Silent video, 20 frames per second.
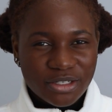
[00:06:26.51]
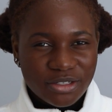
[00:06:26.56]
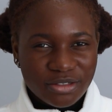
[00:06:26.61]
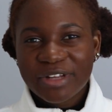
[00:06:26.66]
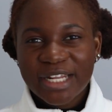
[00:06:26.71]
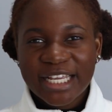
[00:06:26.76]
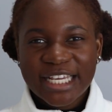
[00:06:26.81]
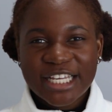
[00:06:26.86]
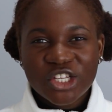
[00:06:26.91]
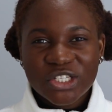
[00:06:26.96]
I
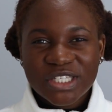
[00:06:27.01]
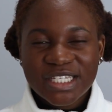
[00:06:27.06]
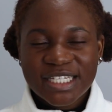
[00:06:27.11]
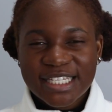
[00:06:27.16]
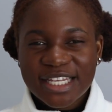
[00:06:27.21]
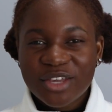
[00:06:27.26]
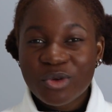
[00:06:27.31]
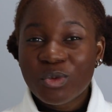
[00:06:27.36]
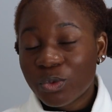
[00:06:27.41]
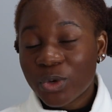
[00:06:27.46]
feel like he
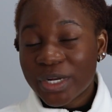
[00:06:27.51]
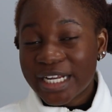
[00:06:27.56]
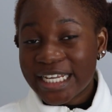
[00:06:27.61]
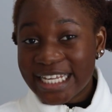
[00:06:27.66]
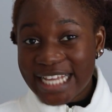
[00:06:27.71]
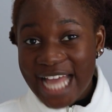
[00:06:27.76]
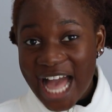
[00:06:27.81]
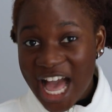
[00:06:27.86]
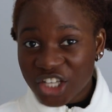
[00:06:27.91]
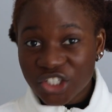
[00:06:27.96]
doesn't say what
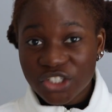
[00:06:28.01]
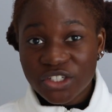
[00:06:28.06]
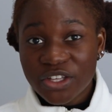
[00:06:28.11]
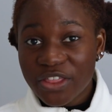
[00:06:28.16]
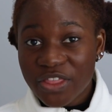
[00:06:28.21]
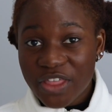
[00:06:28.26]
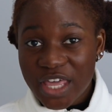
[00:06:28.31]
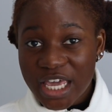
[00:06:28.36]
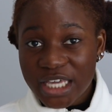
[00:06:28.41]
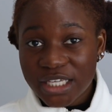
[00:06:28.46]
he
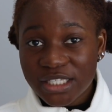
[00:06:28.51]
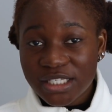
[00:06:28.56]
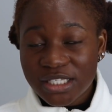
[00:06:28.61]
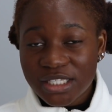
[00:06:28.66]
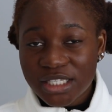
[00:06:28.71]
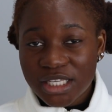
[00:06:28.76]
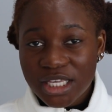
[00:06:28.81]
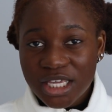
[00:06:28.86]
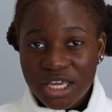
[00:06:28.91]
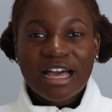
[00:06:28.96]
actually thinks.